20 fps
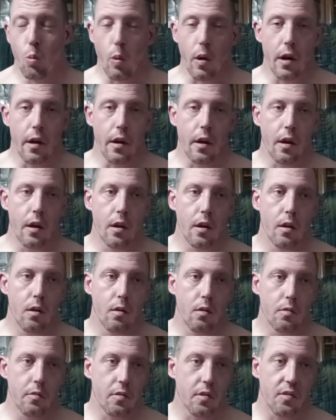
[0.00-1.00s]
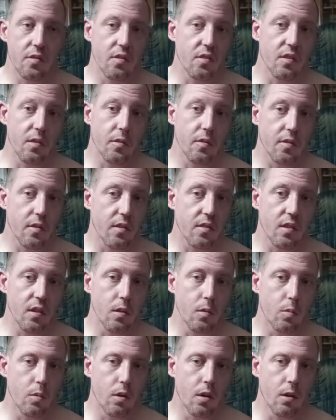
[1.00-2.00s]
right now this ain't
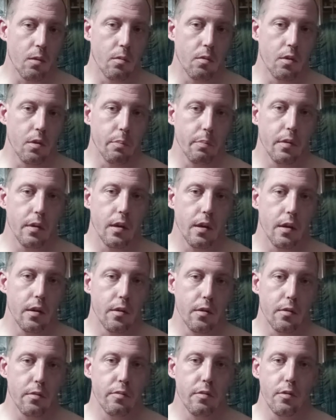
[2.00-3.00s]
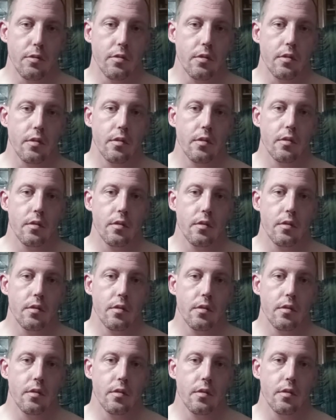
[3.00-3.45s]
where I want to be at in the future.